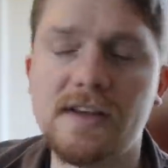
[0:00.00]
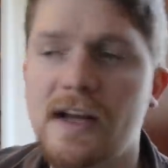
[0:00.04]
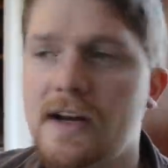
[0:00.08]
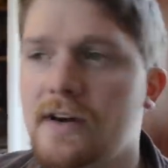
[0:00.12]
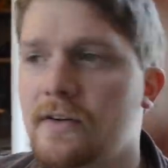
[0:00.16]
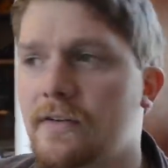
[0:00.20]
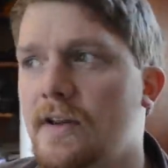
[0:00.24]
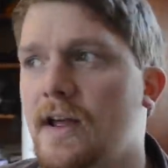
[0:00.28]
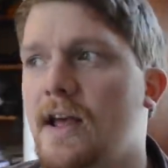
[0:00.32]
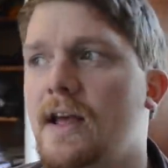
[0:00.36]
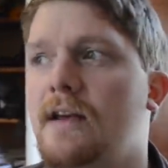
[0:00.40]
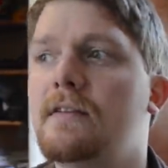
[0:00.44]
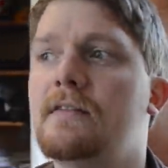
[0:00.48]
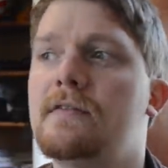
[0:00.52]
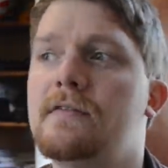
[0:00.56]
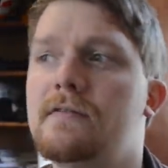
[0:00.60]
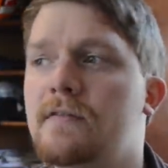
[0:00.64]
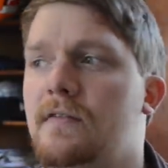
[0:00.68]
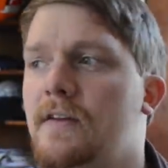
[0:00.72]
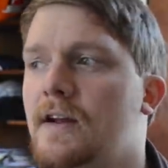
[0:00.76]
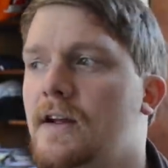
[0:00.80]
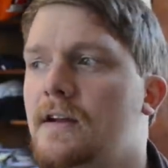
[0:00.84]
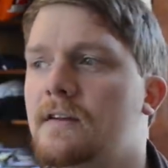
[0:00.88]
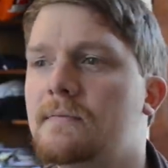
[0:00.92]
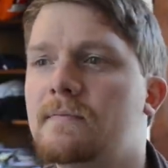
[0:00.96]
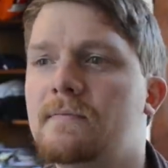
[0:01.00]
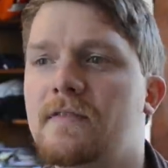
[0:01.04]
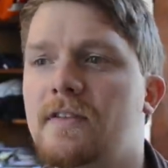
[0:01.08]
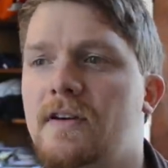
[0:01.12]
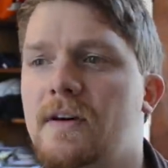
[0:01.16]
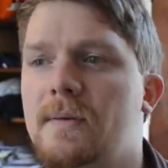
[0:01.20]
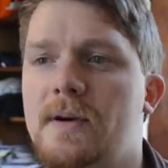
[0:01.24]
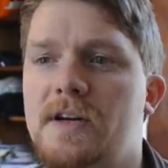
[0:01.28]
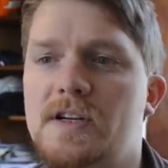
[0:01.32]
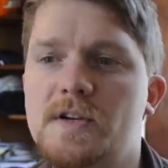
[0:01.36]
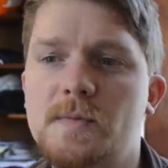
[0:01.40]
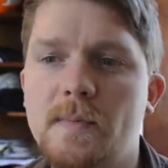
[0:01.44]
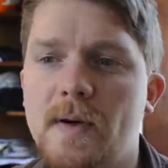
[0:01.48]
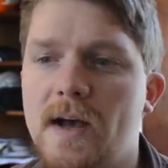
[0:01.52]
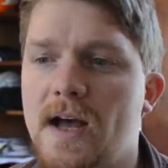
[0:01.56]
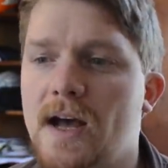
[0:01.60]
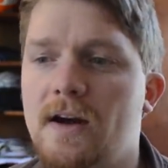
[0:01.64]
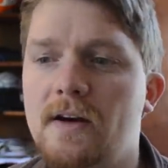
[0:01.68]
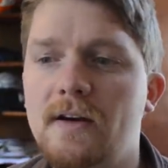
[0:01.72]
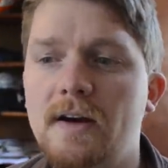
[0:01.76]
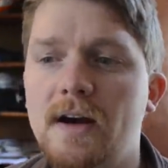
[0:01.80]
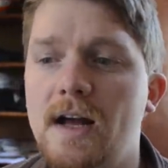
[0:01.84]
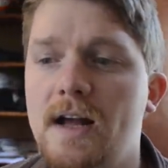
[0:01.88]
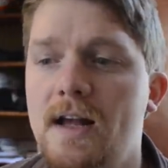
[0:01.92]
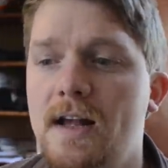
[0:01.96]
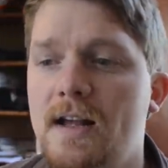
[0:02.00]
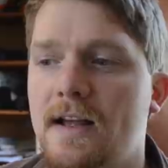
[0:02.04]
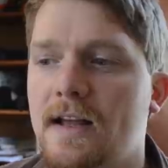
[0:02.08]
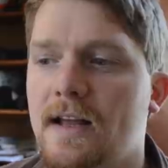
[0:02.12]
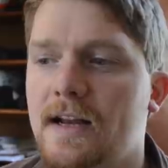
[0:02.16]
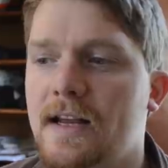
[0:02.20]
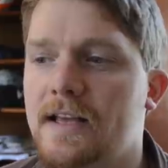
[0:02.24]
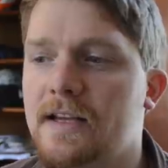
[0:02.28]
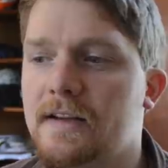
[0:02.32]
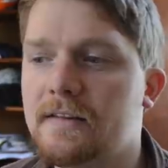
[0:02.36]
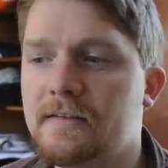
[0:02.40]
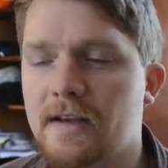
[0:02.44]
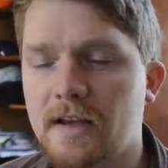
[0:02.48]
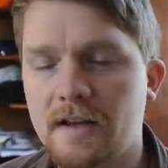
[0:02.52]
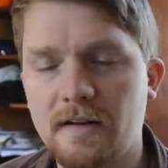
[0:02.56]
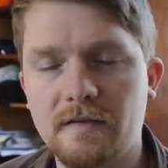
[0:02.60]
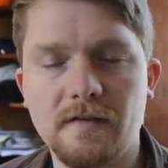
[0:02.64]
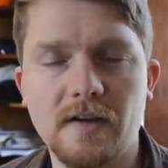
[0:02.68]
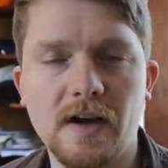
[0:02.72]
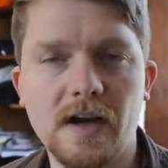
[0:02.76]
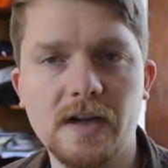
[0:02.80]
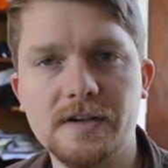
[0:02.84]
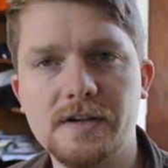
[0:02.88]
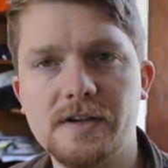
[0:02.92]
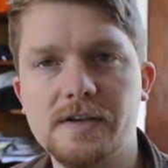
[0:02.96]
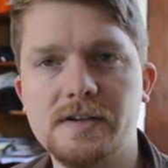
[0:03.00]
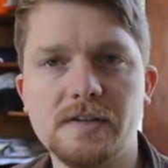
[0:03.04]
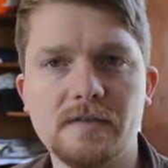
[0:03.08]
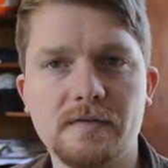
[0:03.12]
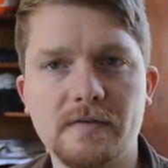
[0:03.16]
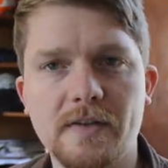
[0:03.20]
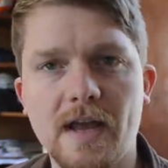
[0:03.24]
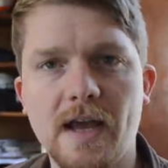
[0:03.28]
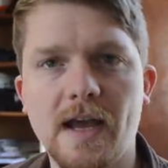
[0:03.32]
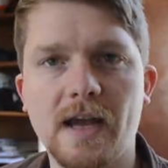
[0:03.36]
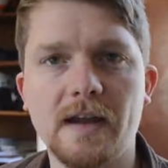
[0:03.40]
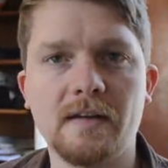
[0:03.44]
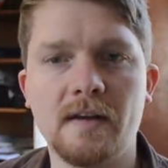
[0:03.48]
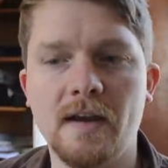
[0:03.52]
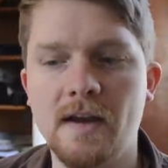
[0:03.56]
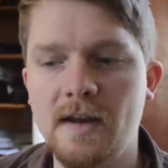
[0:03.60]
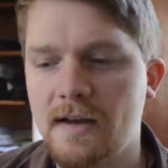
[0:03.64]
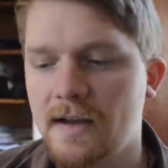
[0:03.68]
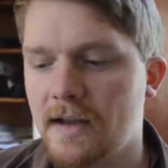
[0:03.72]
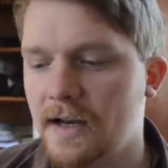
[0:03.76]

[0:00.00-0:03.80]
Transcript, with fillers: They don't have very much power and he can take advantage of that